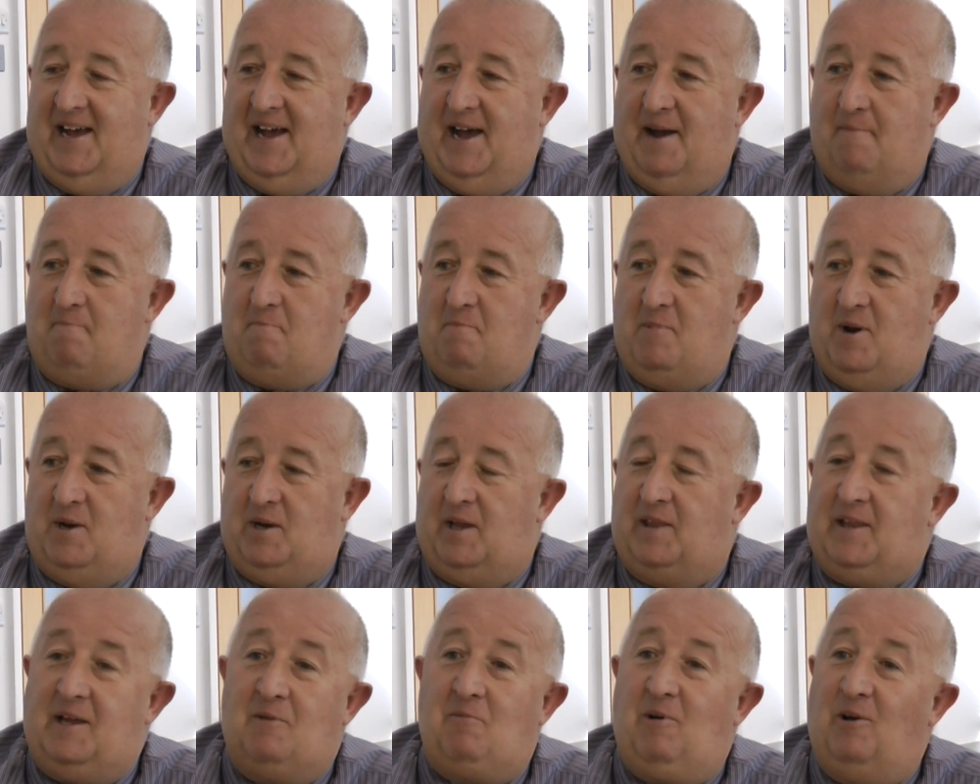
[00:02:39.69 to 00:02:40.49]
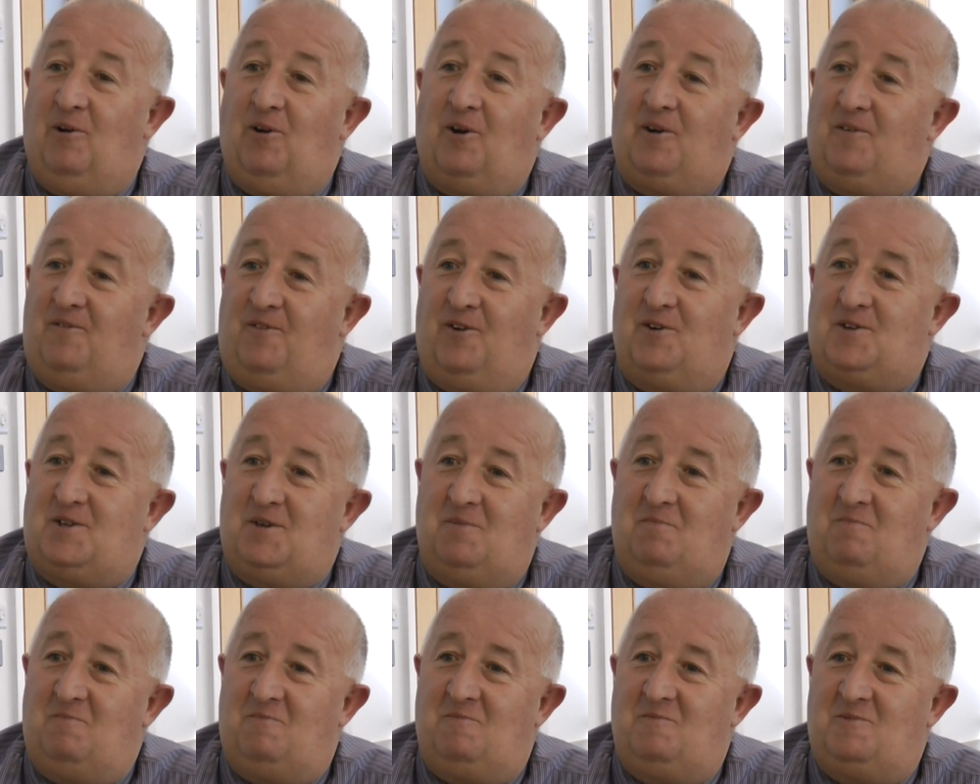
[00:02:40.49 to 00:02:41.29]
And I think we're looking for
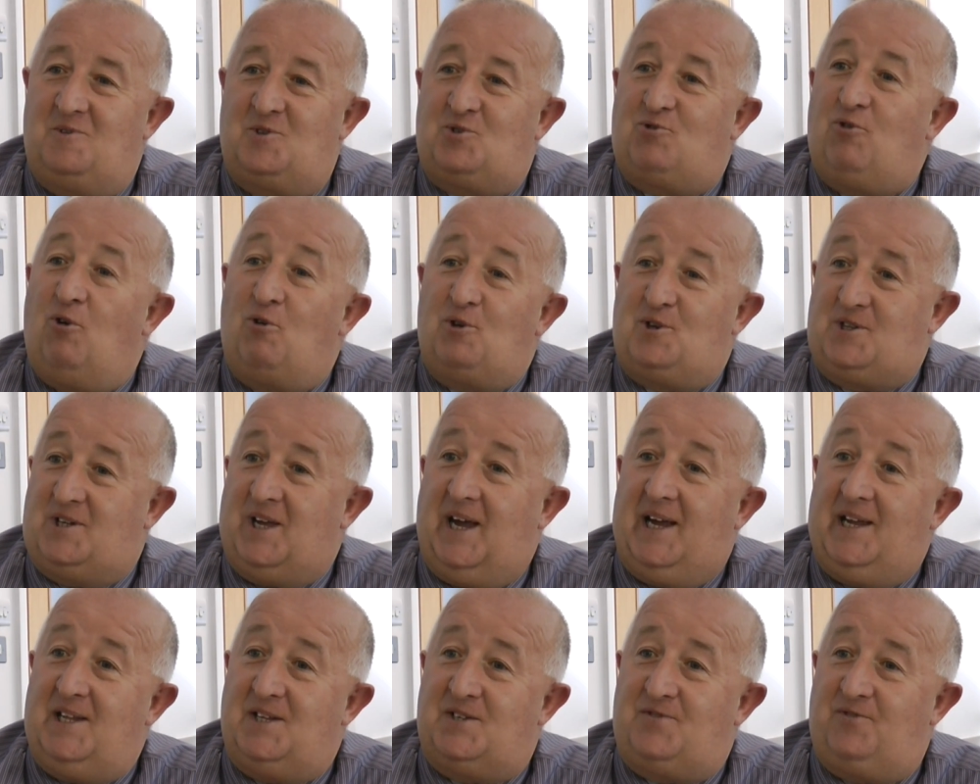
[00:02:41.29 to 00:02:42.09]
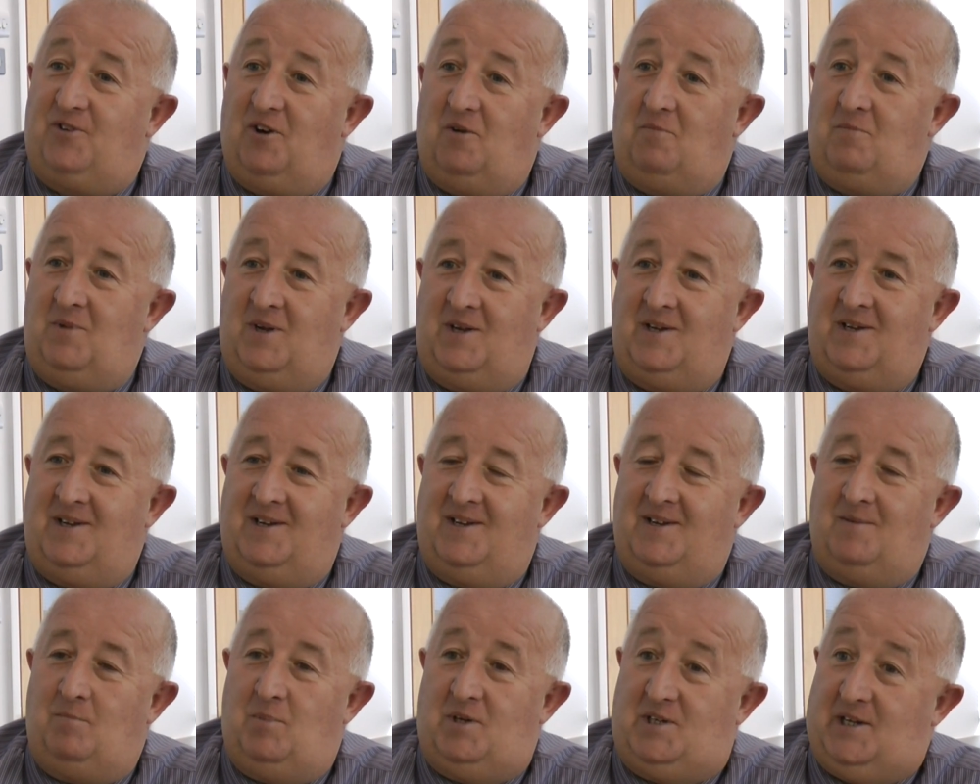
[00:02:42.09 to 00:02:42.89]
some strong signs from
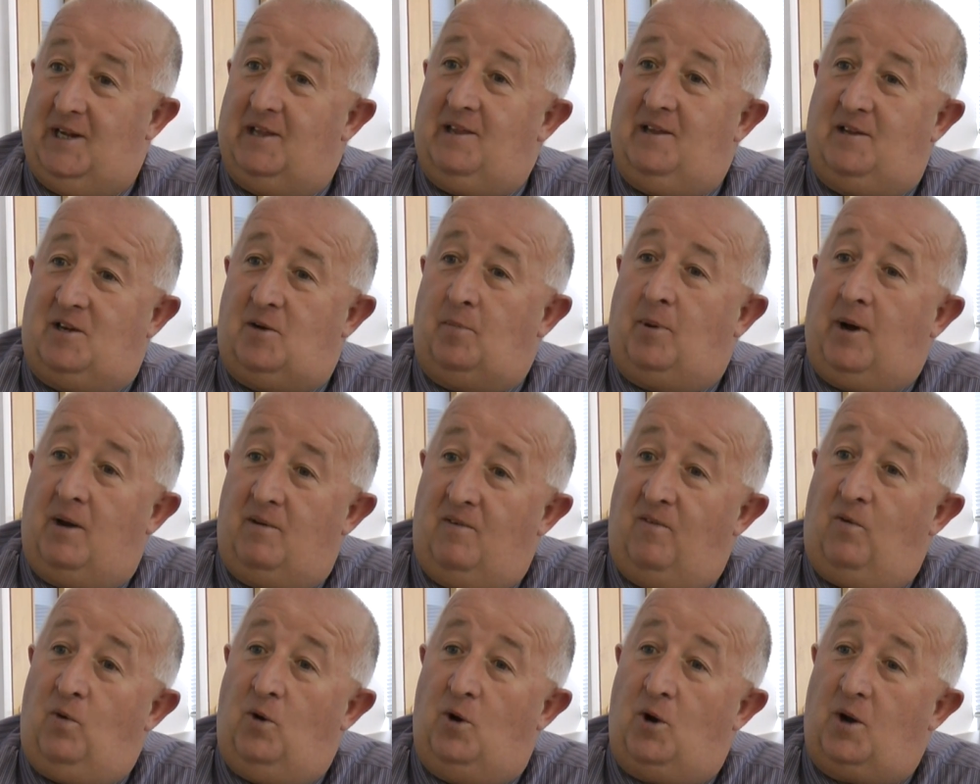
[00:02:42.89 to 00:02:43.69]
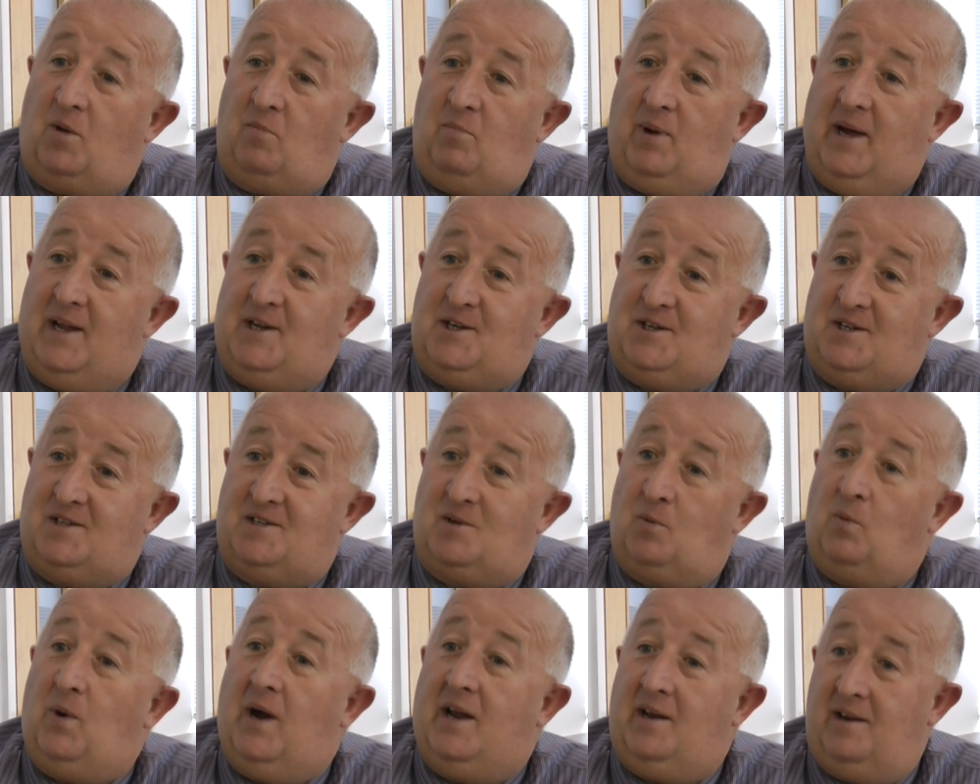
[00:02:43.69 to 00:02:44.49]
particularly the Department of Work and
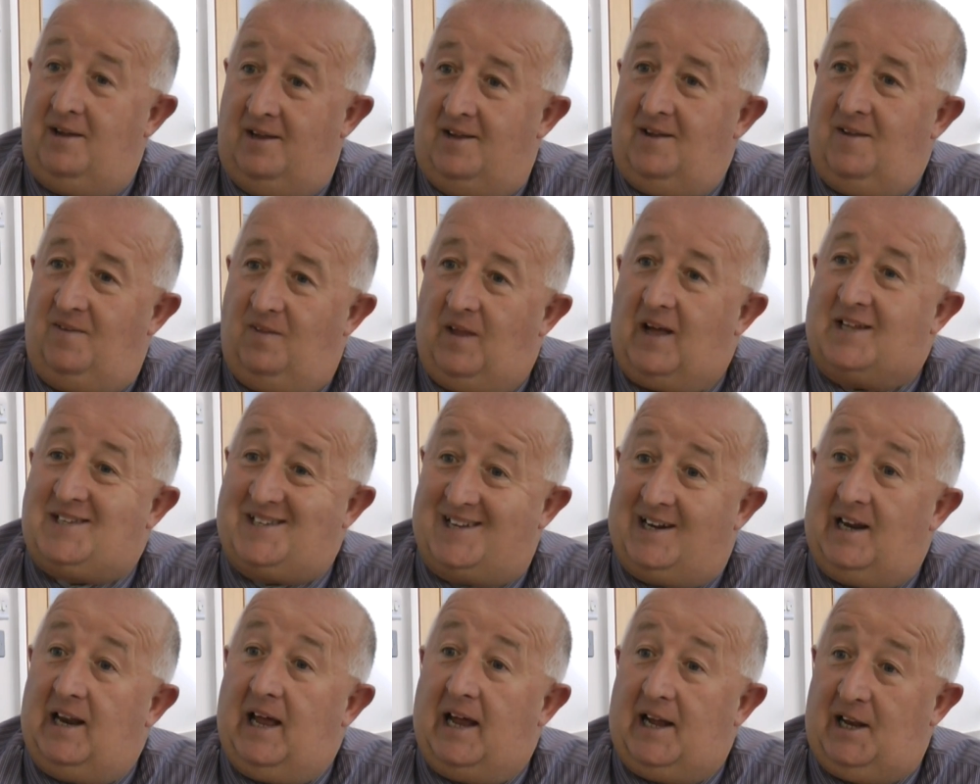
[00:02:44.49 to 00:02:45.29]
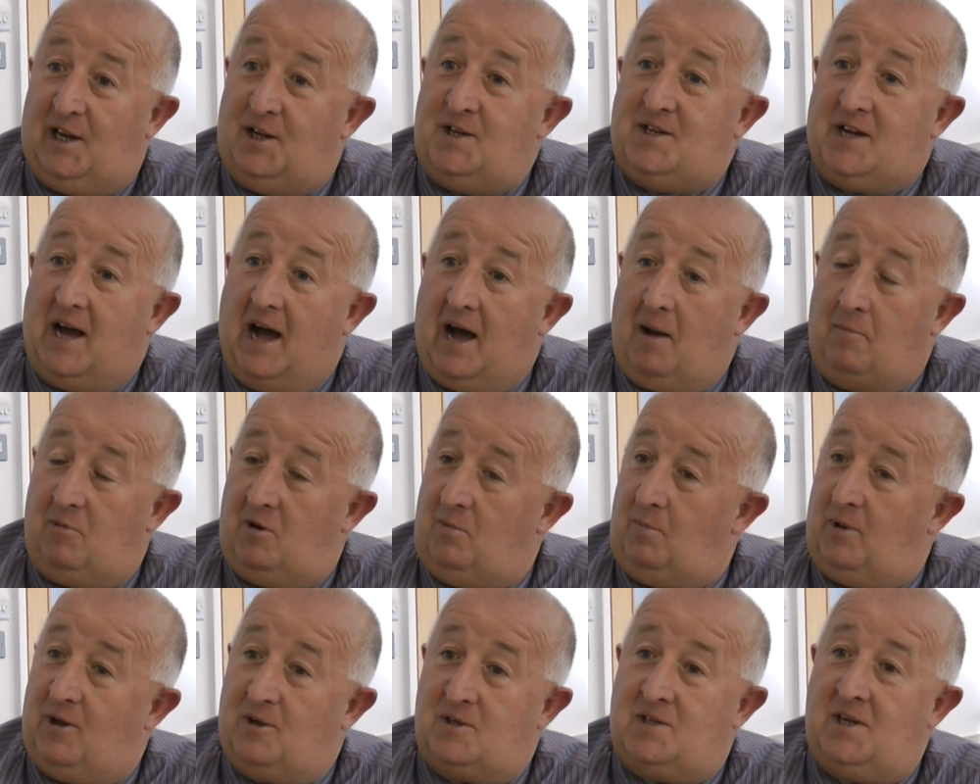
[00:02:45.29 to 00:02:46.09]
Pensions of when that's likely to
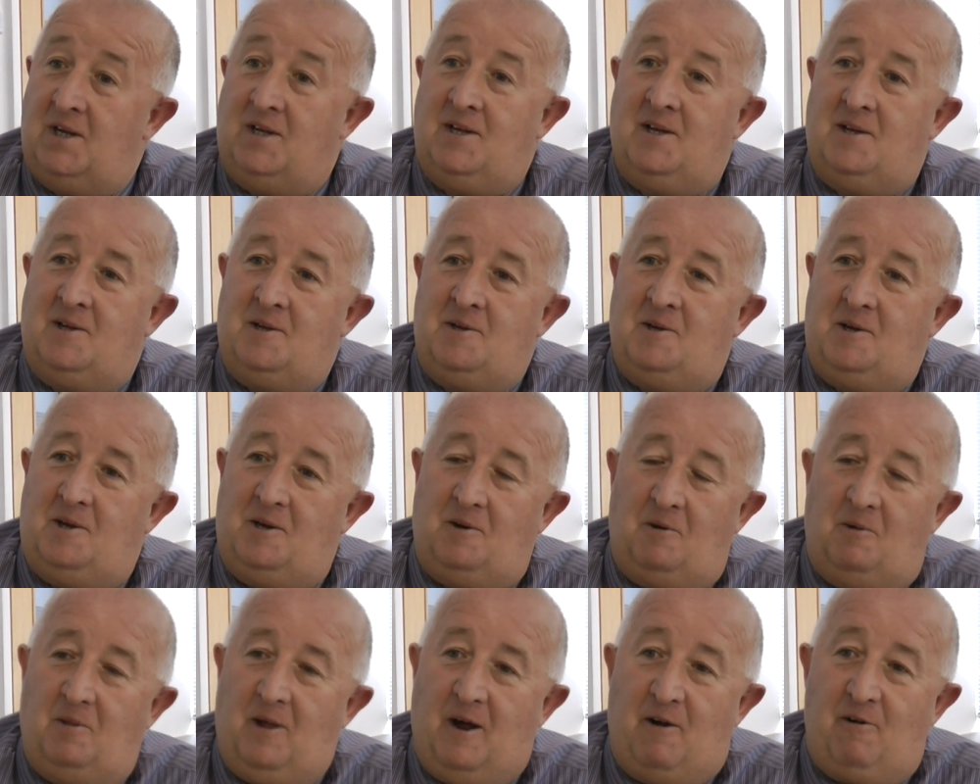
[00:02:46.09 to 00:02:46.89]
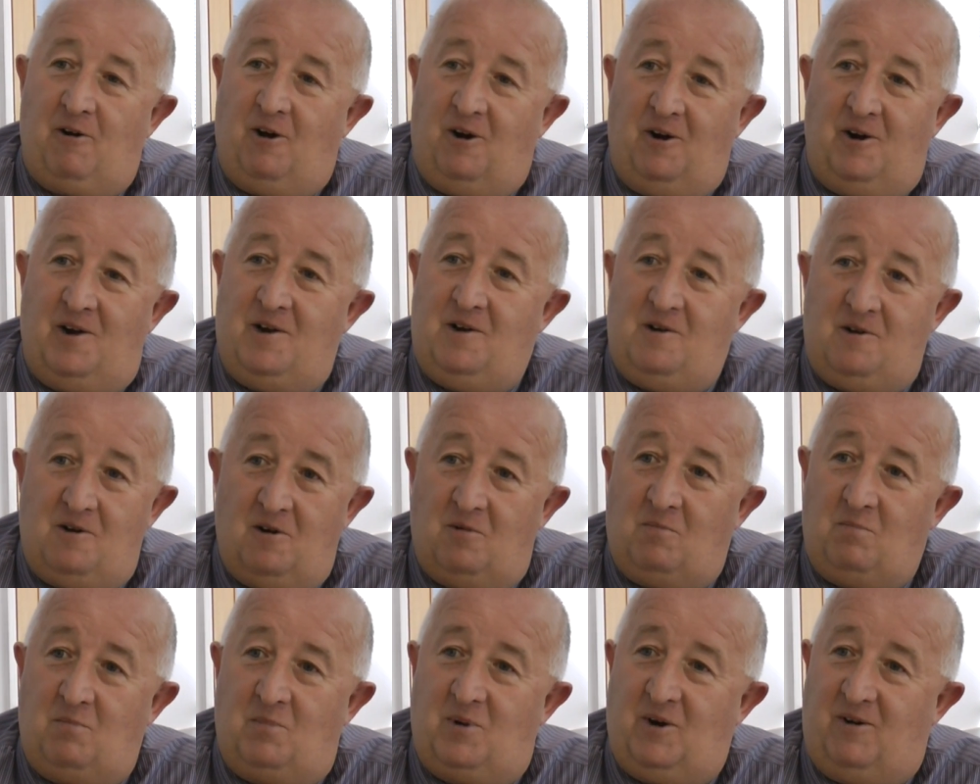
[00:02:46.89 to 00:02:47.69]
happen, because there are a
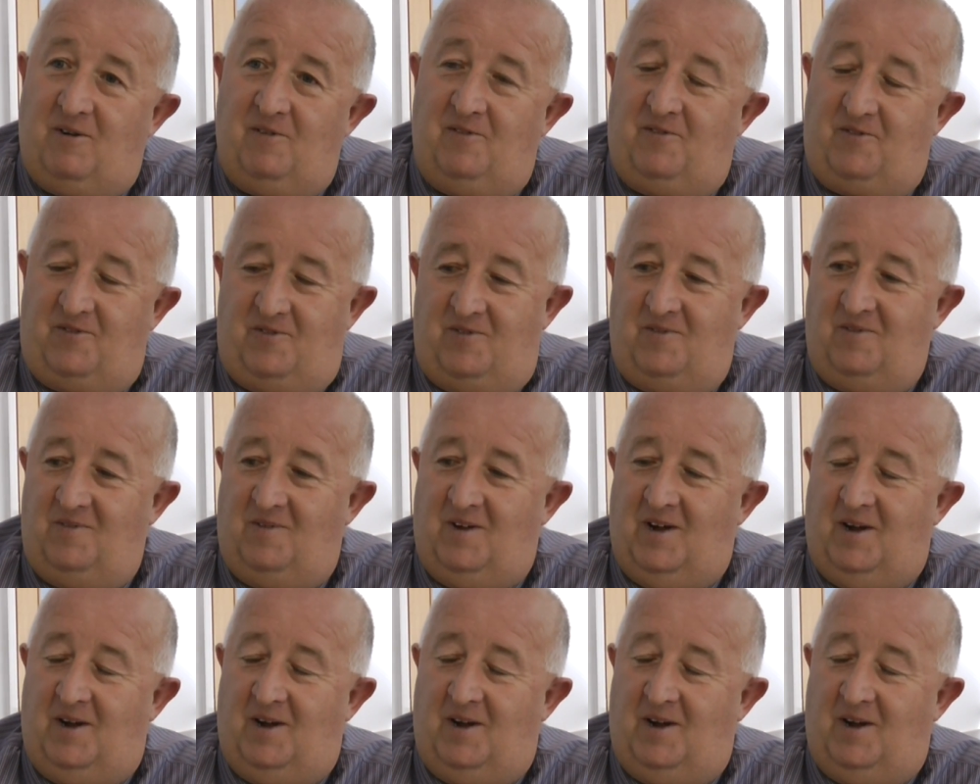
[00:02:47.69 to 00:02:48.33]
number of